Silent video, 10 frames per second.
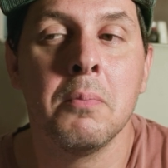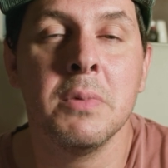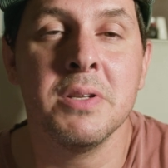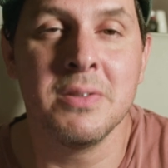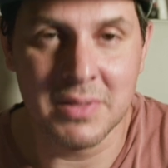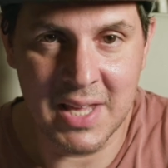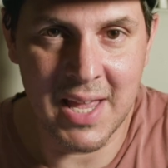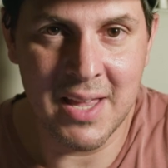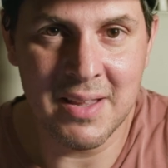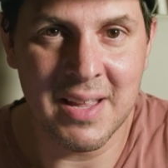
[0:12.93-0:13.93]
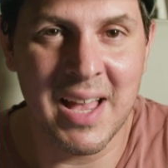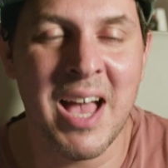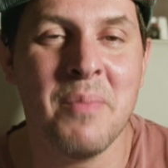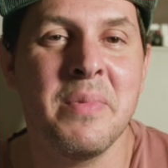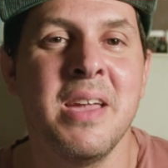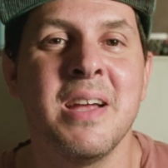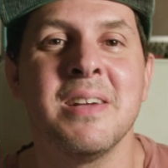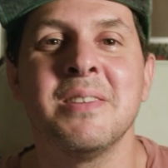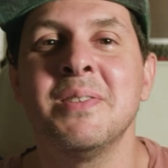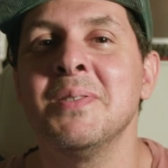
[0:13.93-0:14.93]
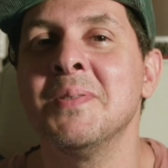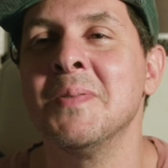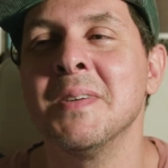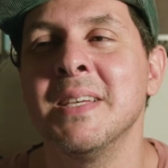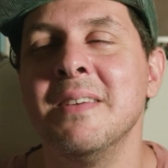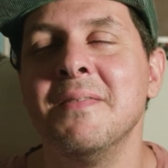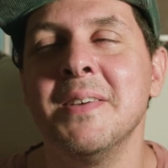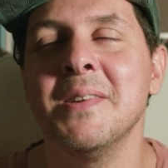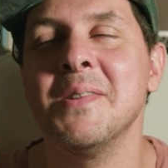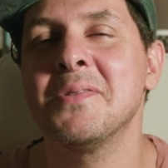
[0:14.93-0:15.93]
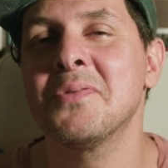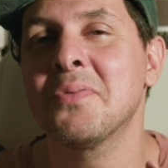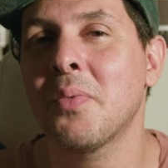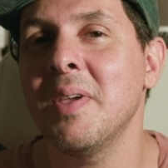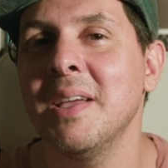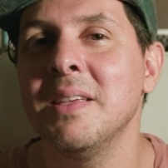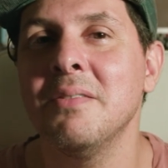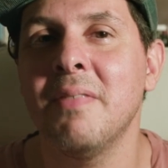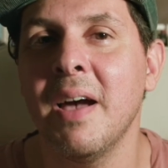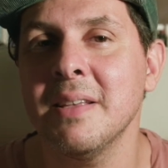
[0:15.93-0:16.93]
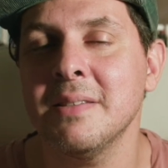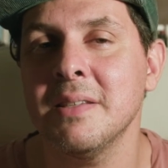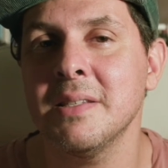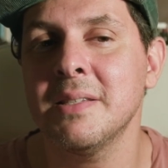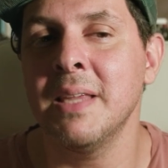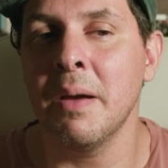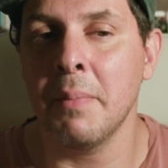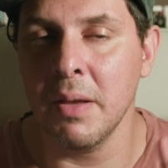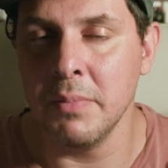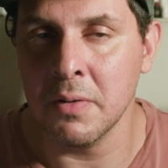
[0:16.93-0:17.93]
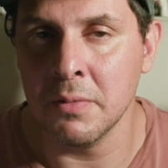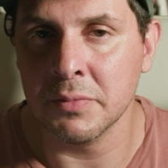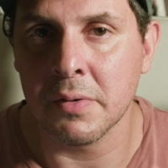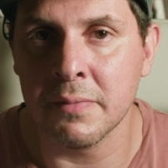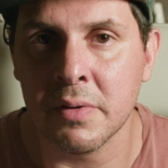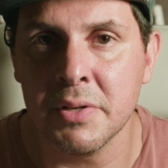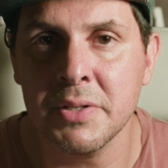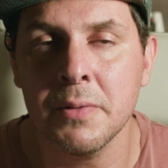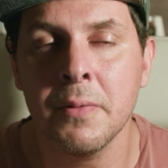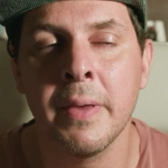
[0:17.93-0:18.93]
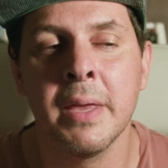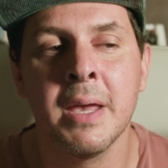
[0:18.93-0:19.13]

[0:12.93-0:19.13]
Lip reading: But today, I'm here to give you three advices that might be controversial,